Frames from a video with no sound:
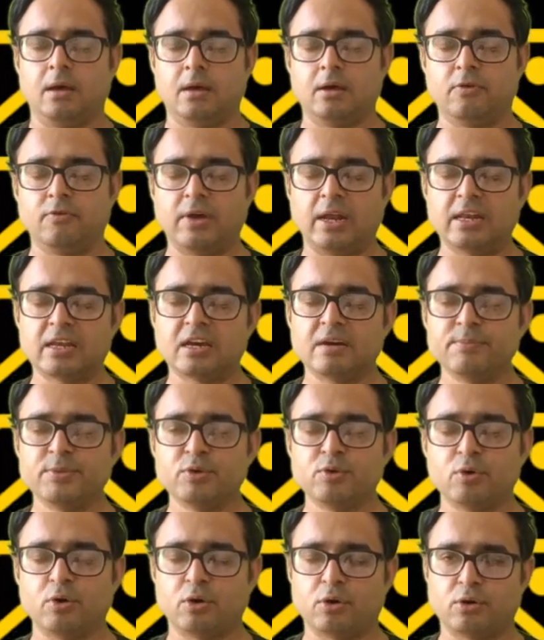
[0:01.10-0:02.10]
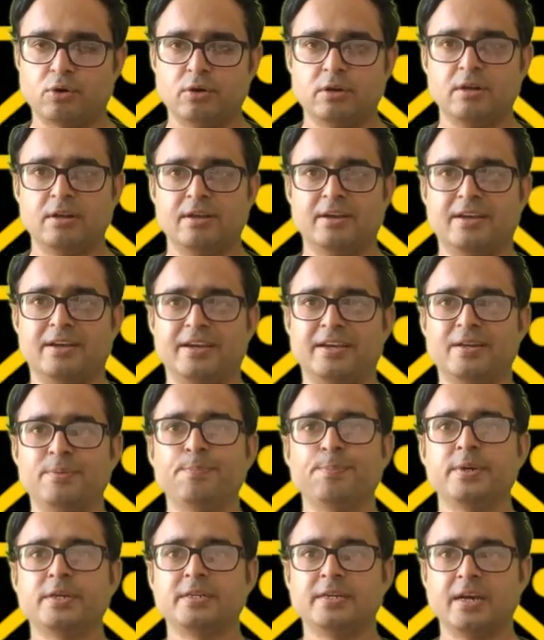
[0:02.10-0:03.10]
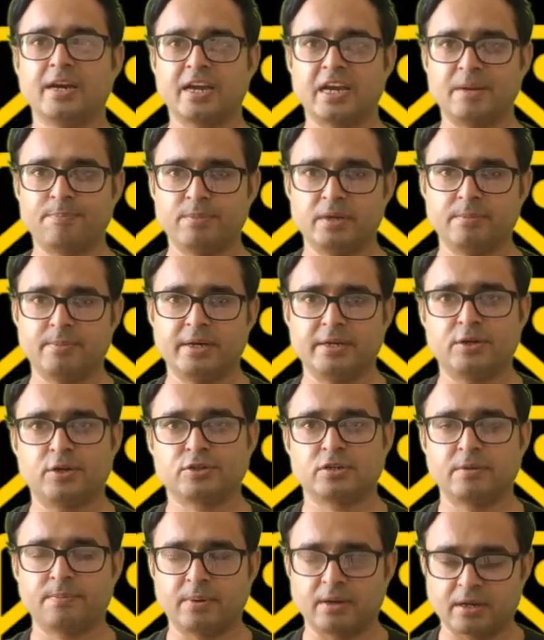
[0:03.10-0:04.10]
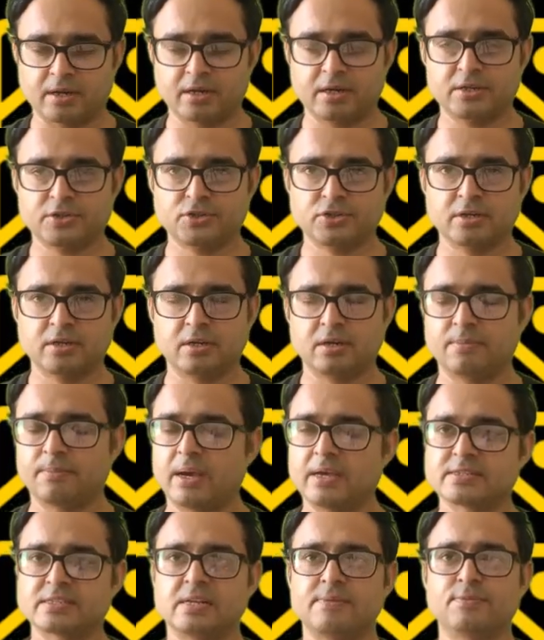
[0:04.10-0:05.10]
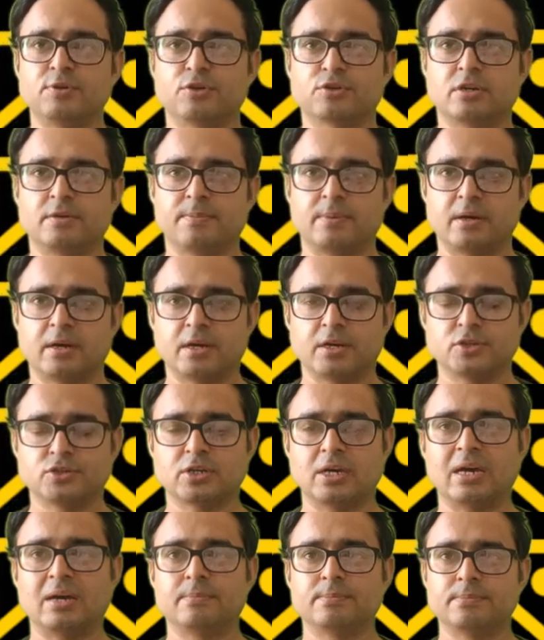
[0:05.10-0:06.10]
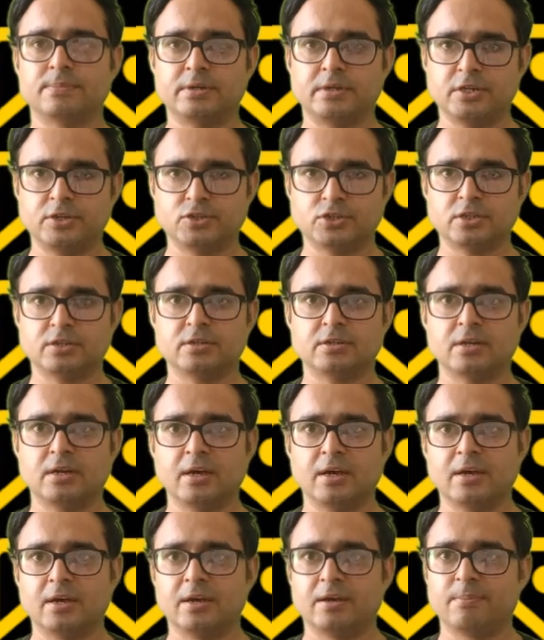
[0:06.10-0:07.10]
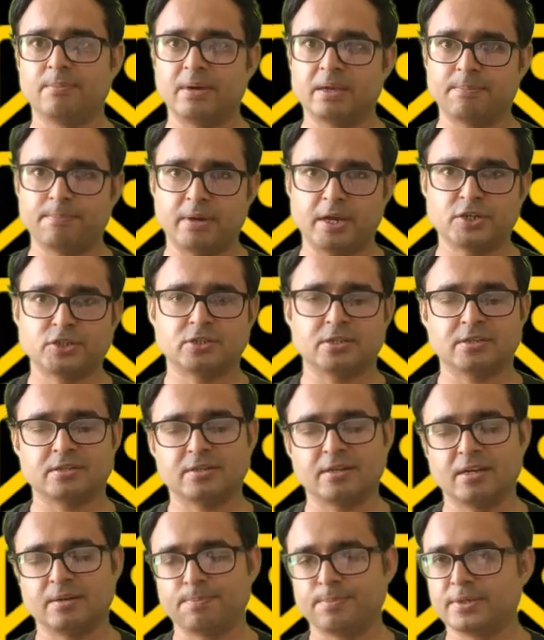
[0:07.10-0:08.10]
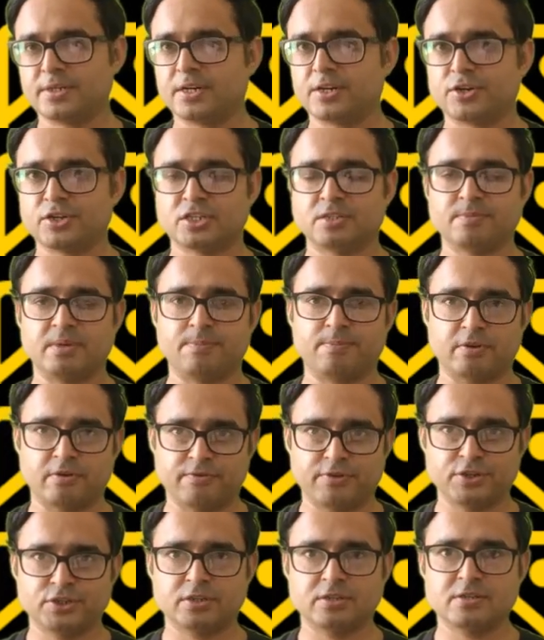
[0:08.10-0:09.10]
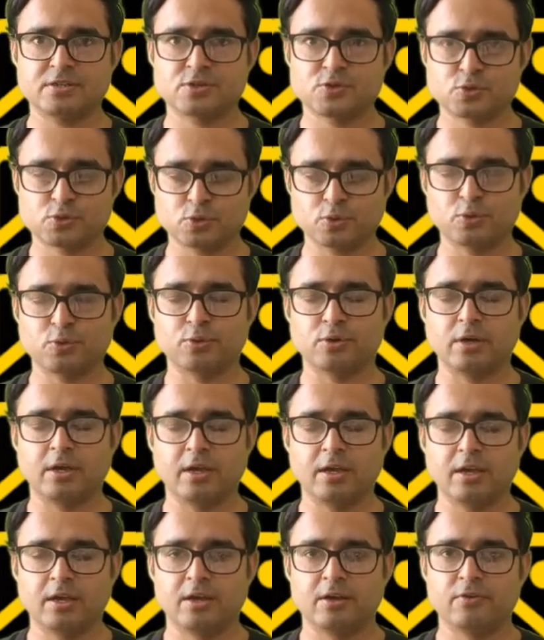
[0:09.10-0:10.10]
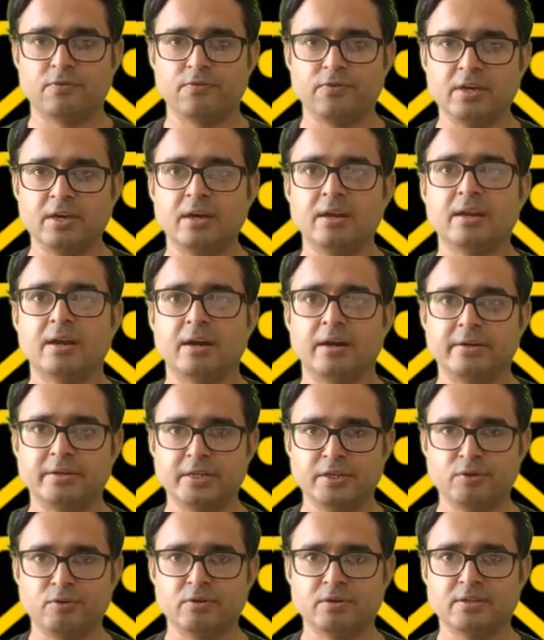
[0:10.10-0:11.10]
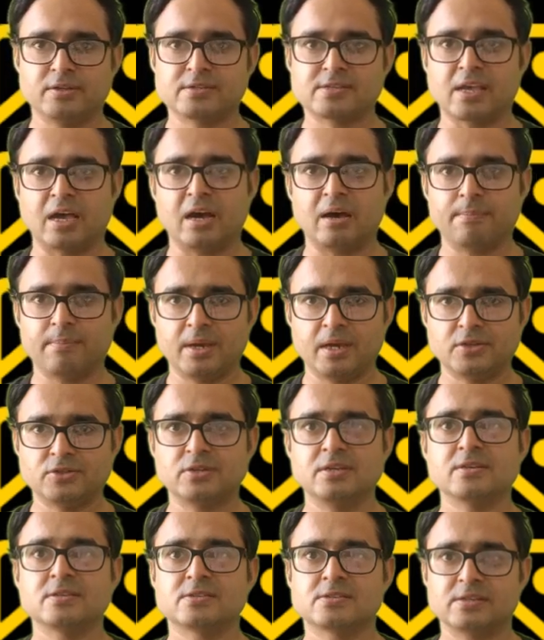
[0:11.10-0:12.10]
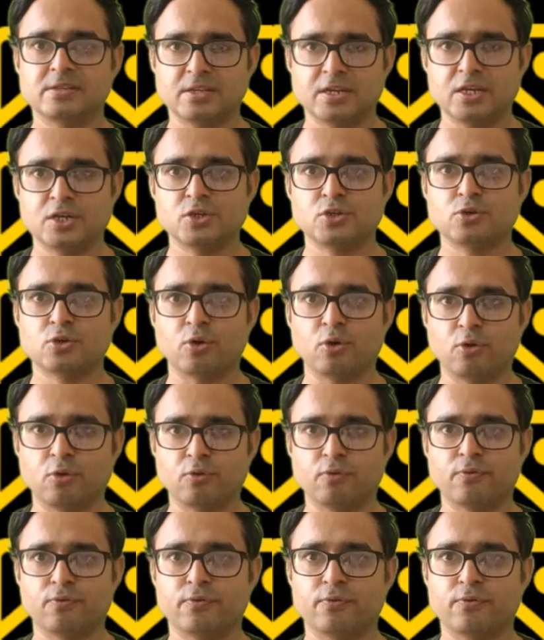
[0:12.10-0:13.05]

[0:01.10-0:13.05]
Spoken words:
Welcome you all in Pedia Academy by Dr. Pankaj. Myself, Dr. Pankaj, I'm teacher by passion and pediatrician by profession. So, we are continuing this amazing series of